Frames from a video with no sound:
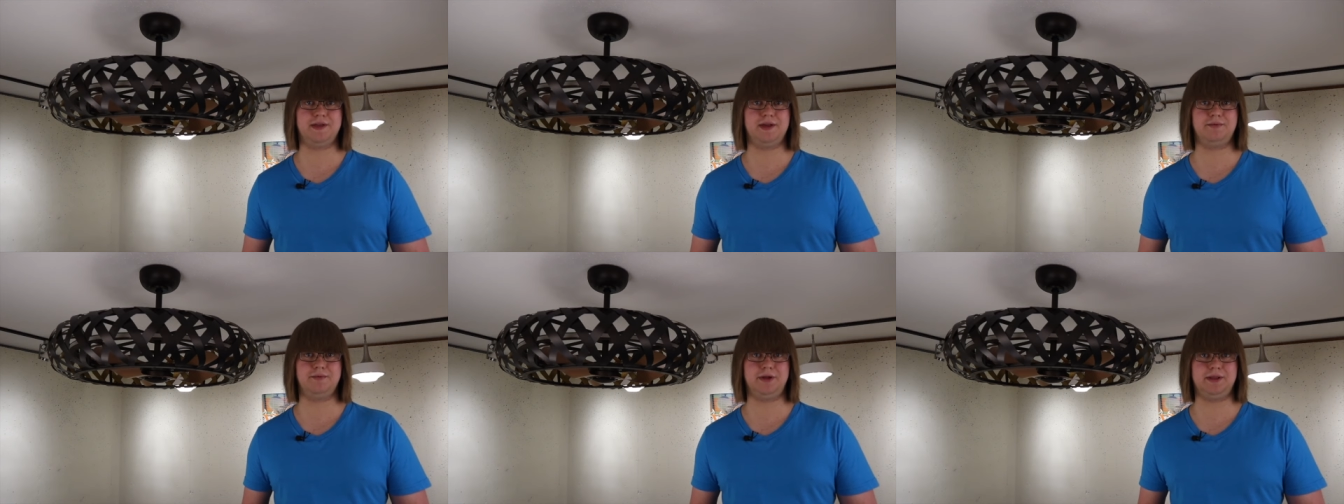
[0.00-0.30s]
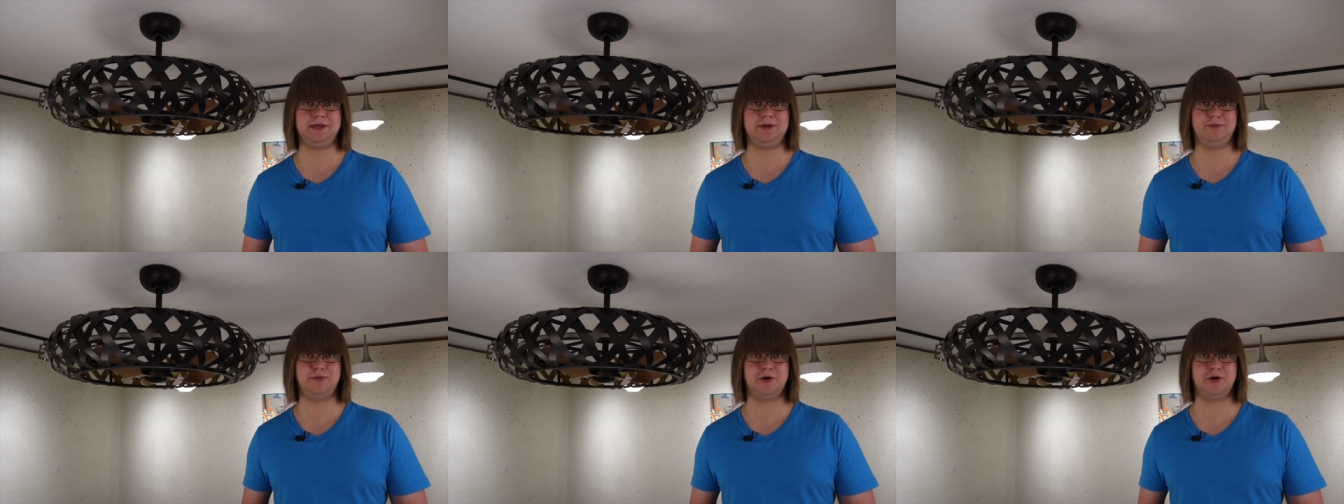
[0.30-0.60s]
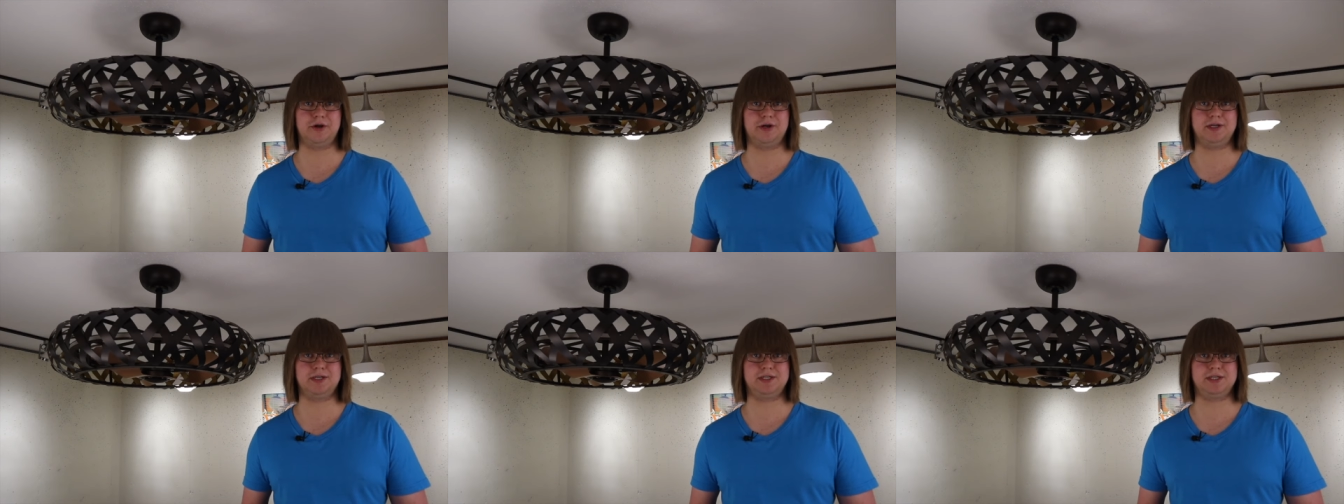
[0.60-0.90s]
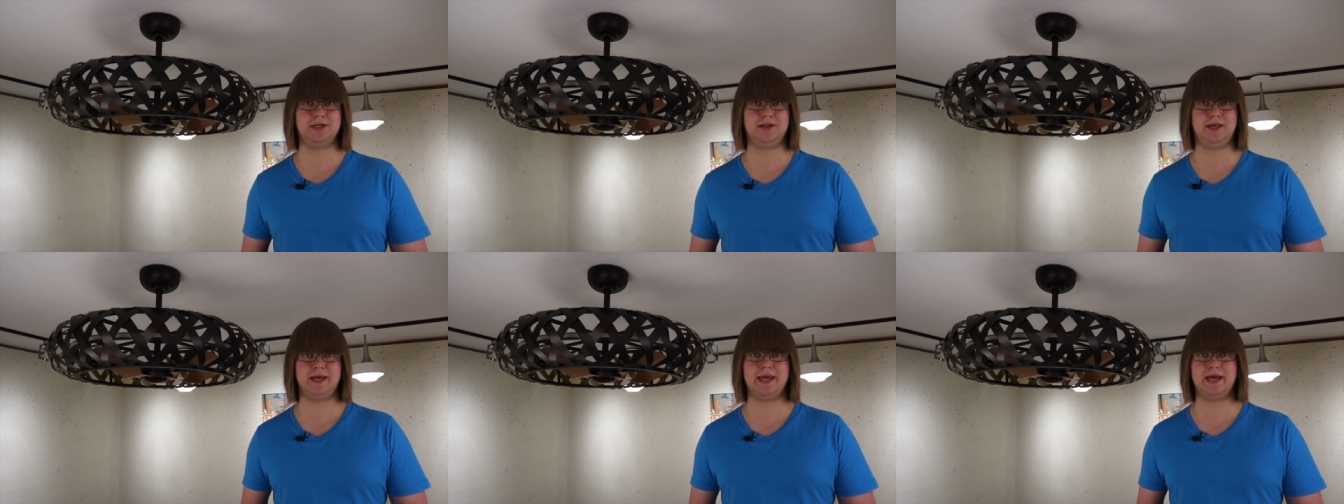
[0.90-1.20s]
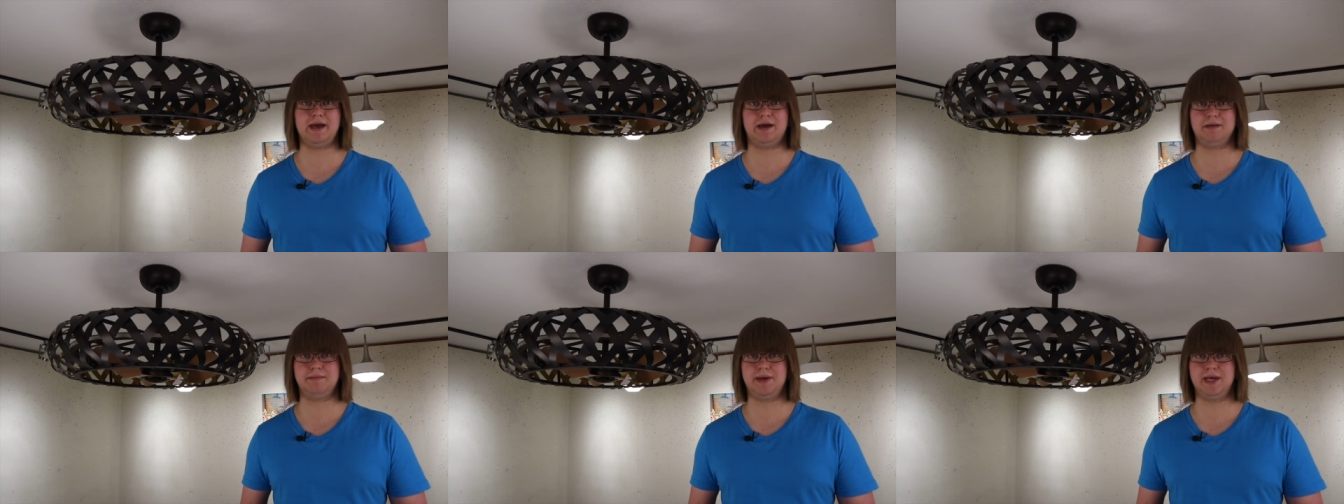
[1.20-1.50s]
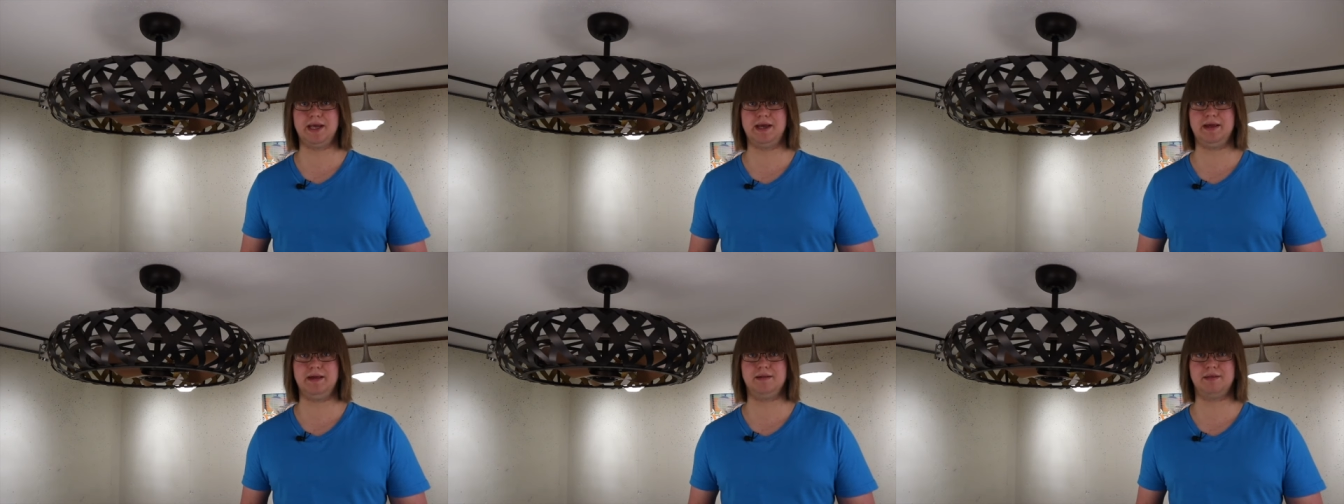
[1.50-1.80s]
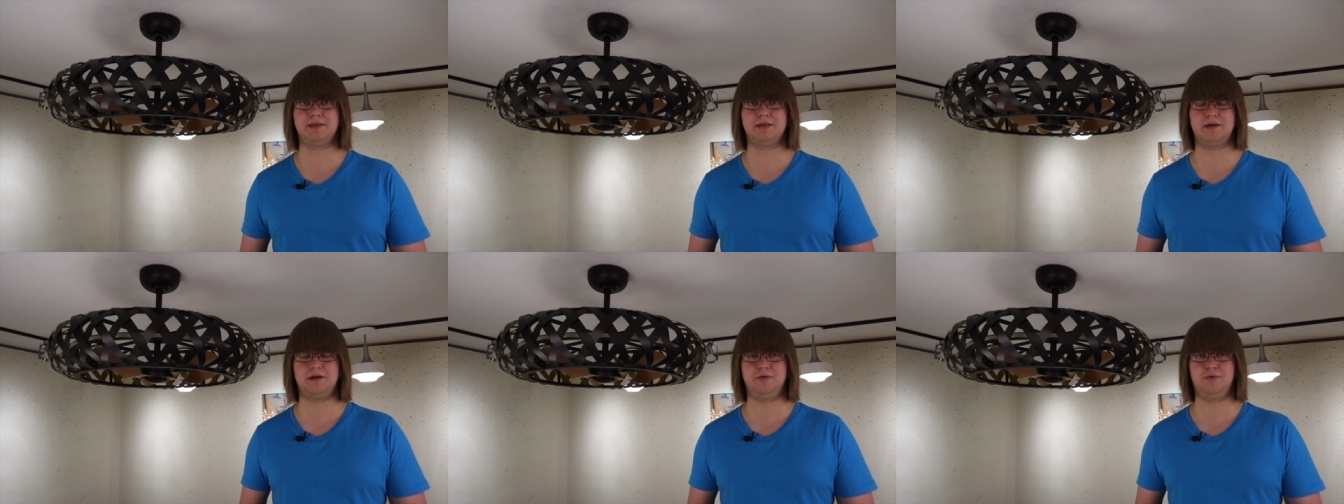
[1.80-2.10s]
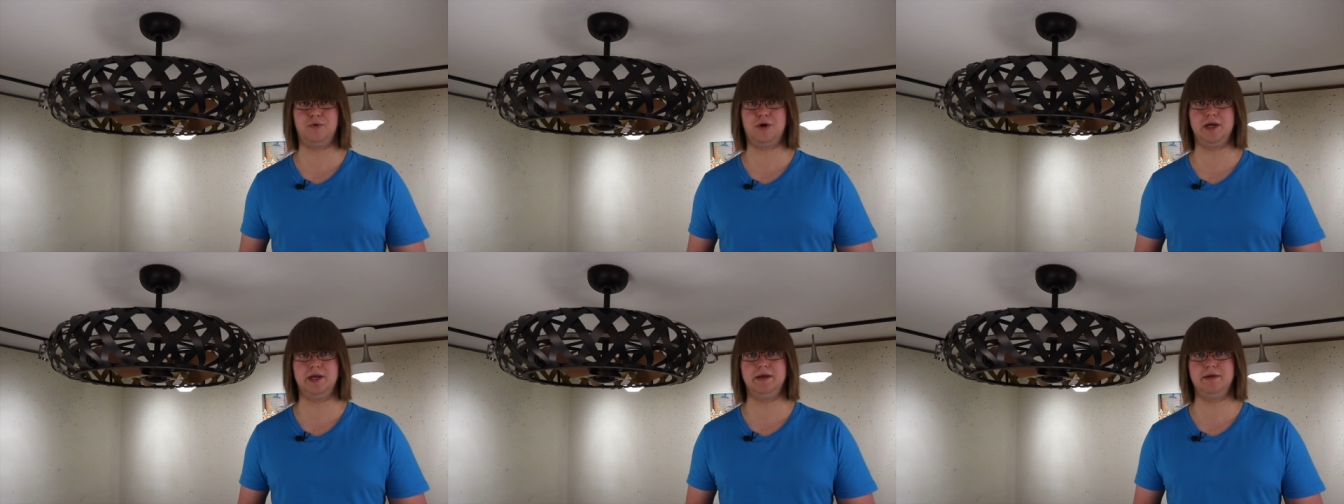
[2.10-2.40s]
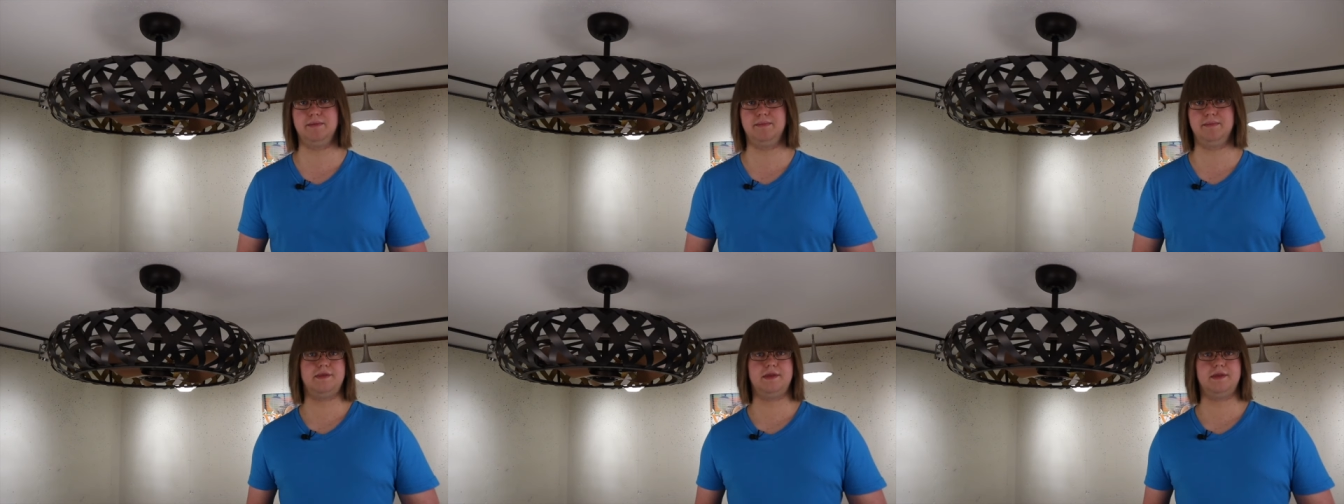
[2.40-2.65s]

they really were until I had my hands on one.